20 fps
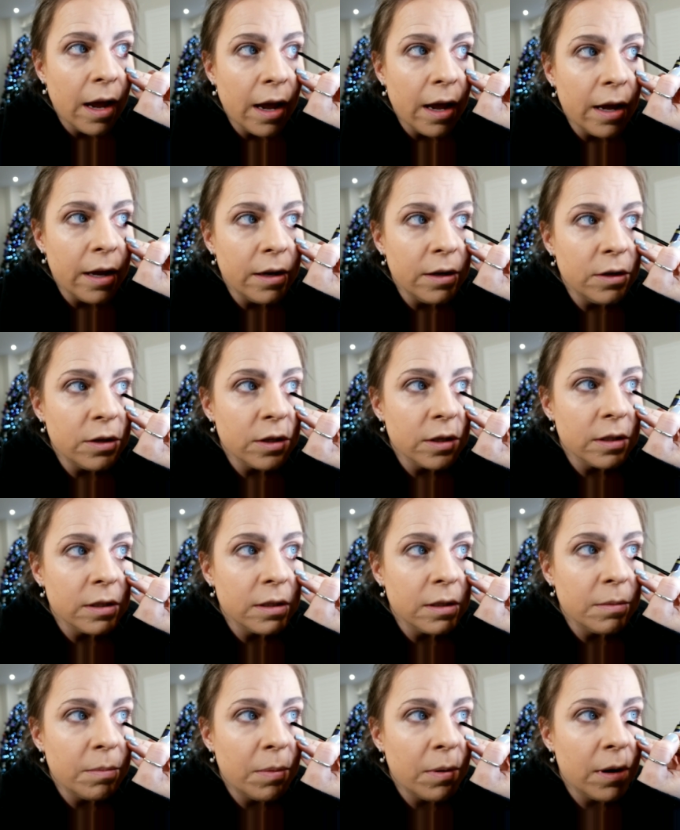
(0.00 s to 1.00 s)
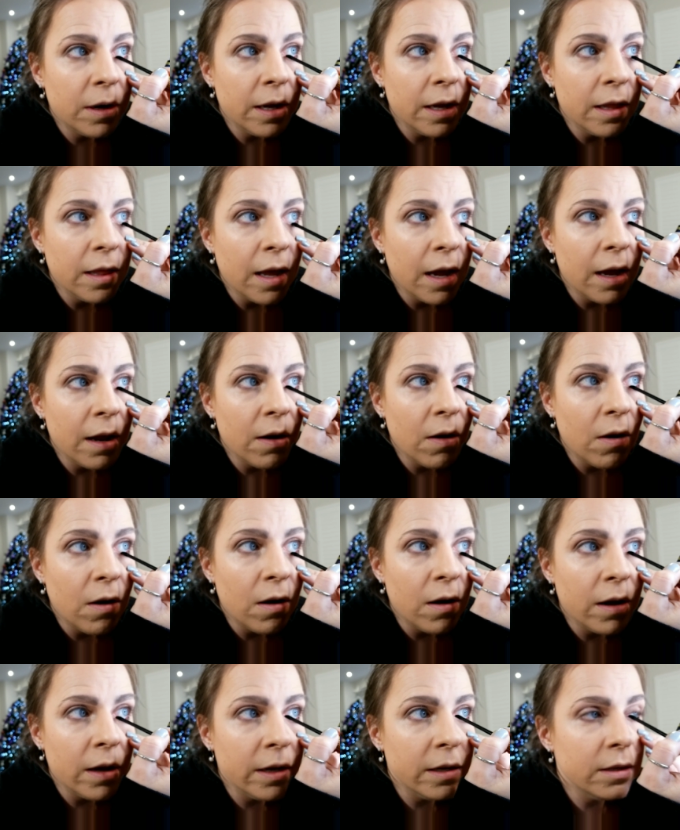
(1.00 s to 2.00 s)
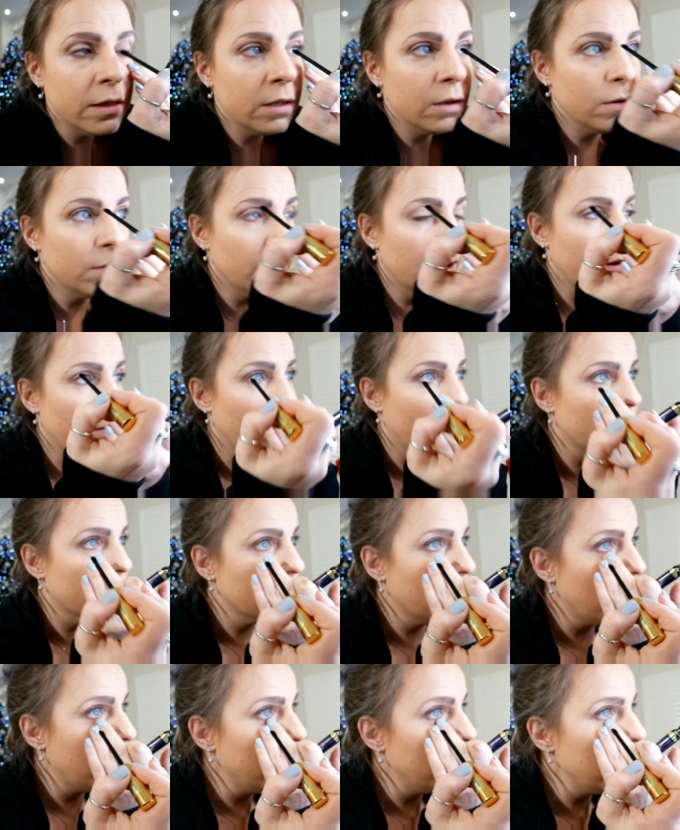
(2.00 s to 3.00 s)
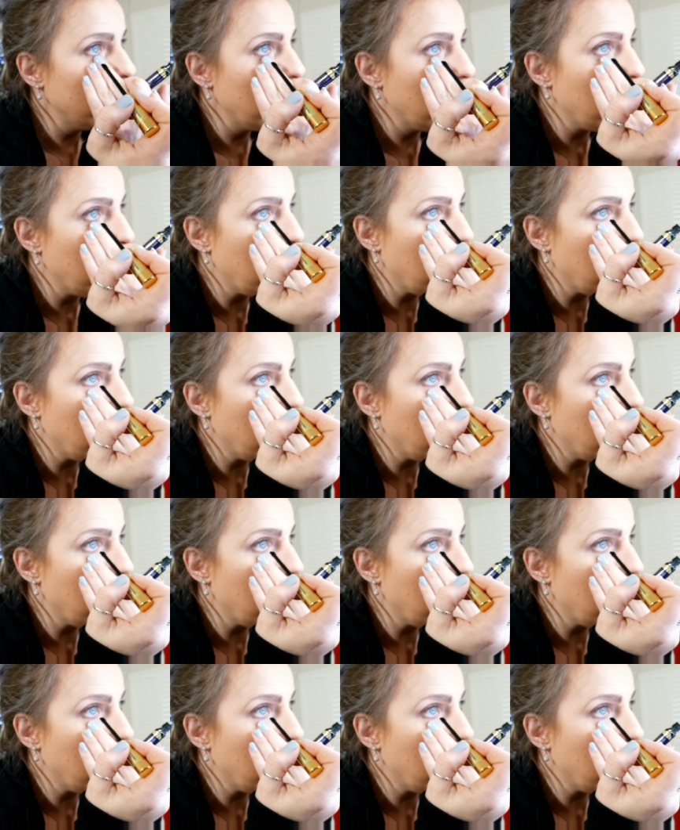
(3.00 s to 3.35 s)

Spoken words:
and just putting that onto my waterline.